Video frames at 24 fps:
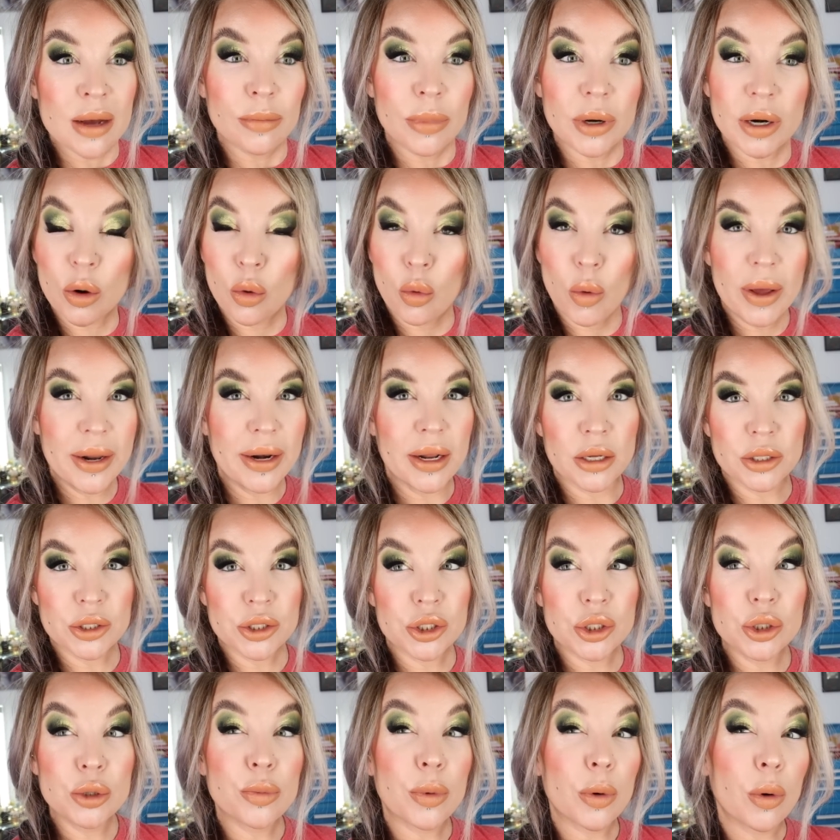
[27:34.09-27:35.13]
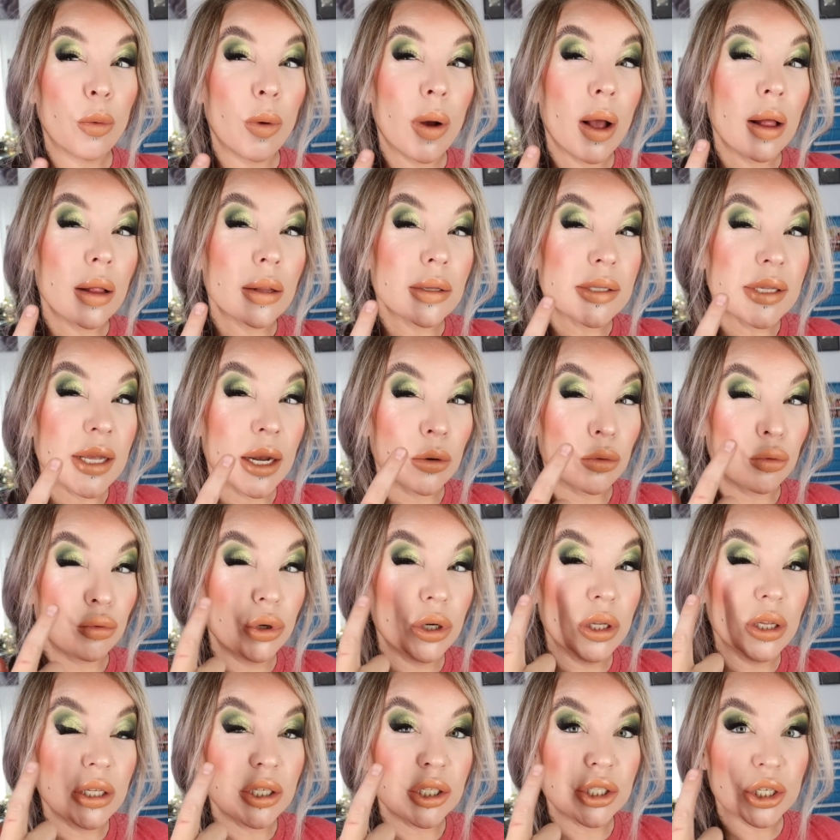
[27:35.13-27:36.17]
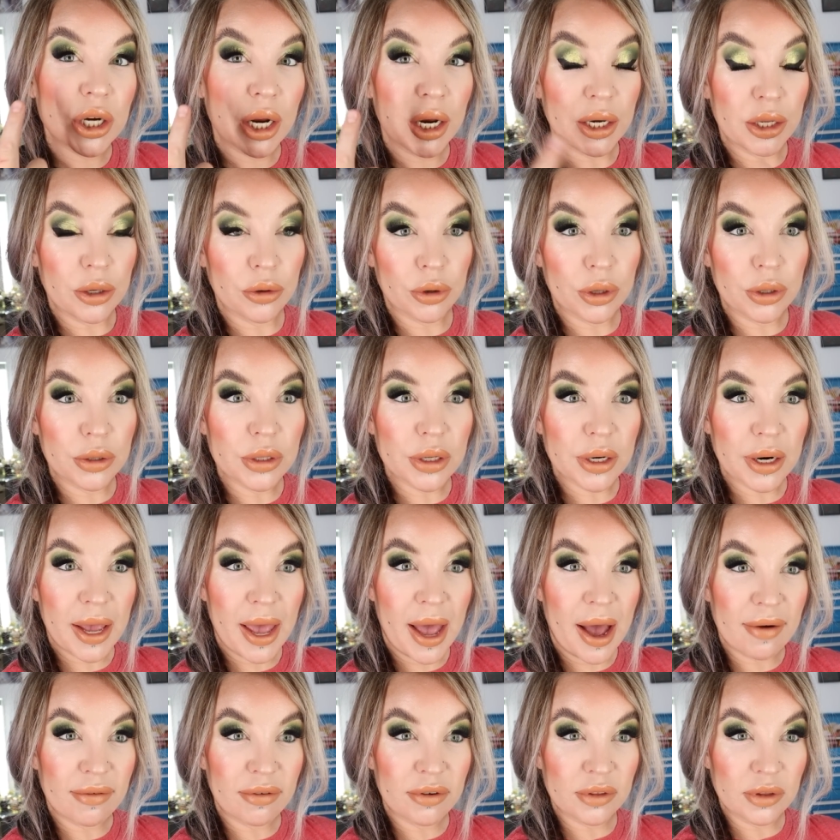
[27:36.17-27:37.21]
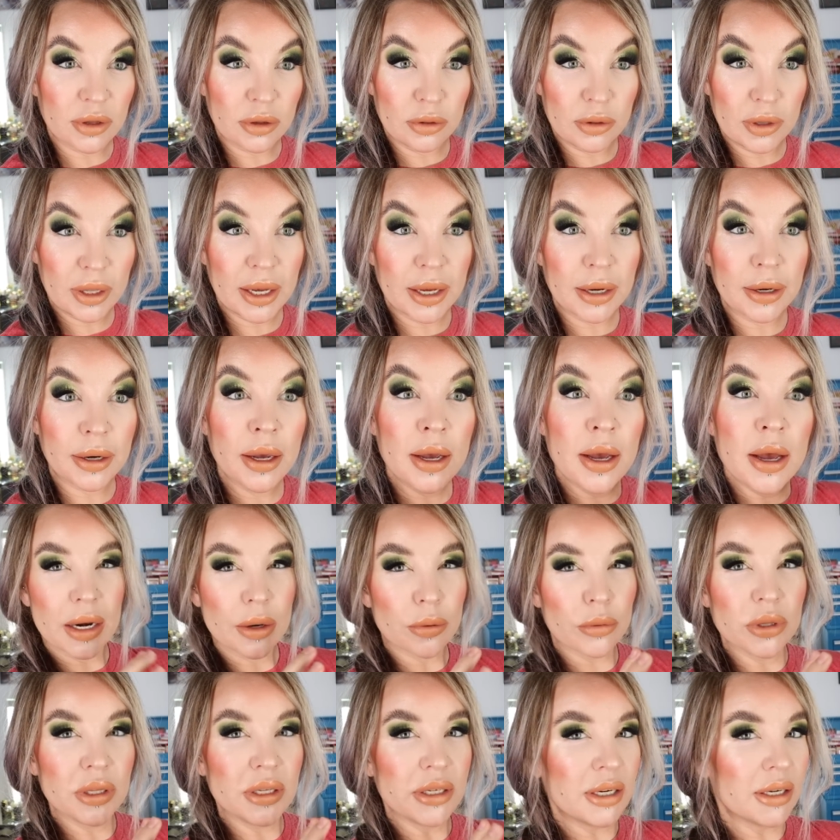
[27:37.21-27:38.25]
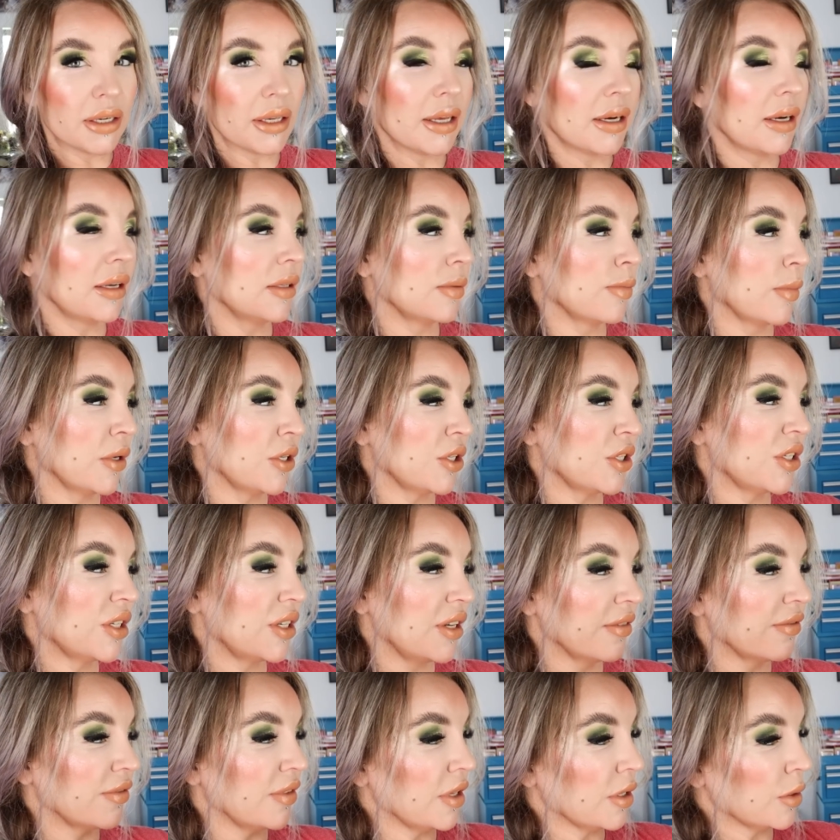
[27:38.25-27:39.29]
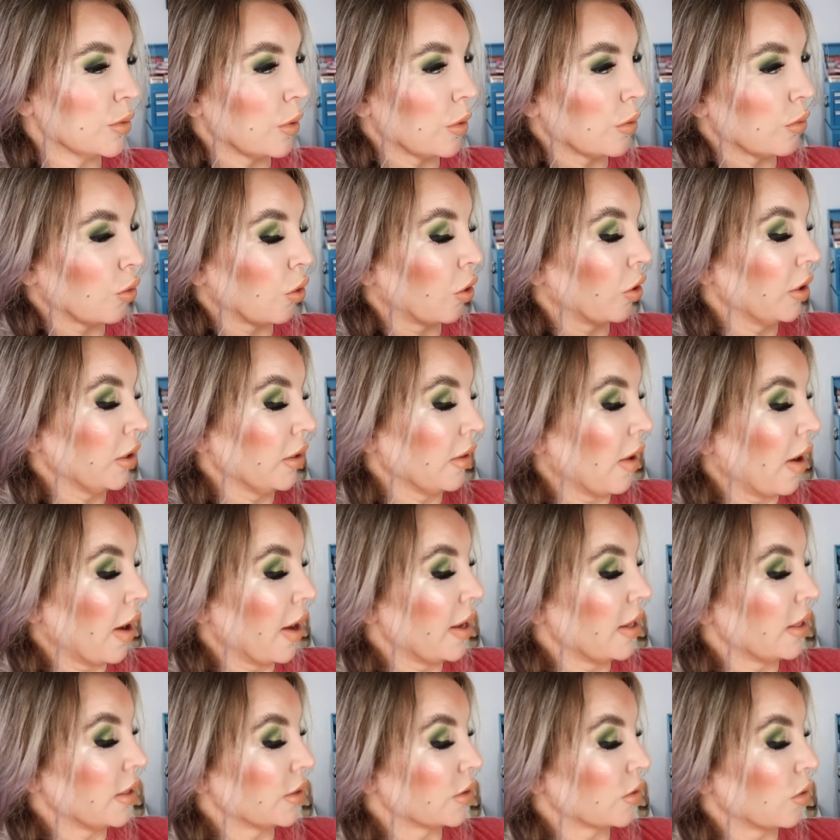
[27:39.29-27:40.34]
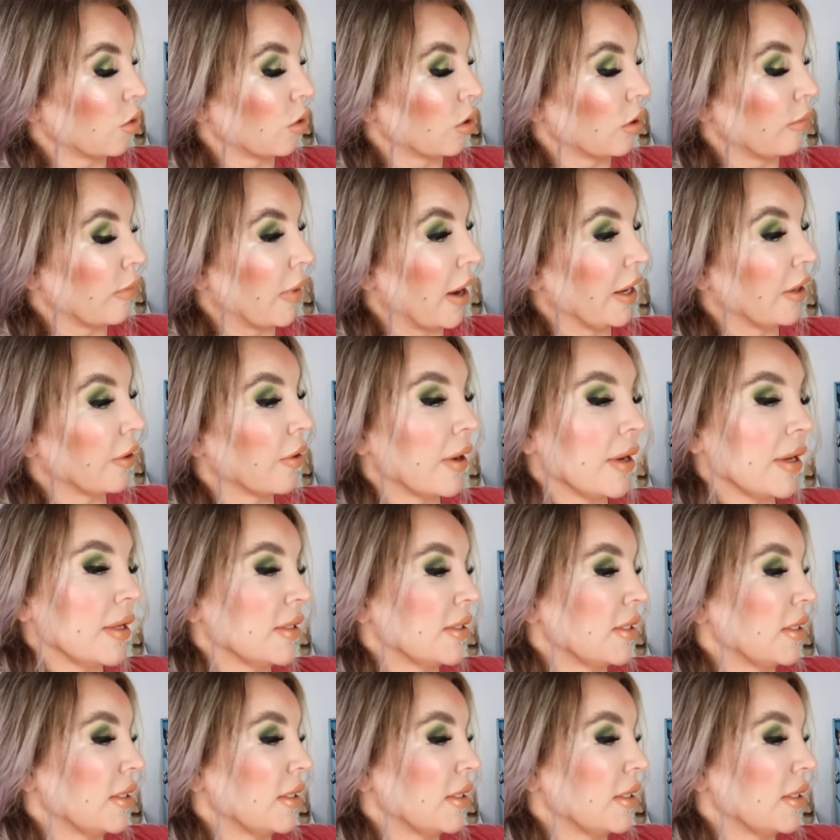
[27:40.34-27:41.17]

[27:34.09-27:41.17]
but it went on super well. It's that really shiny green that I have on the lid. And I really didn't get as much stiffness with Roaring Lions or Migrating